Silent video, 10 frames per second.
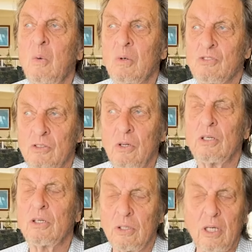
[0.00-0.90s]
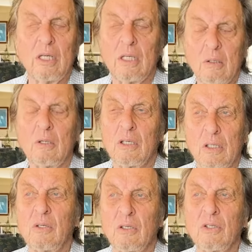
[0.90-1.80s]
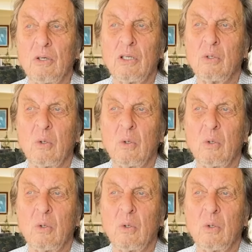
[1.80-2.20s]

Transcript: was not a good idea, not good at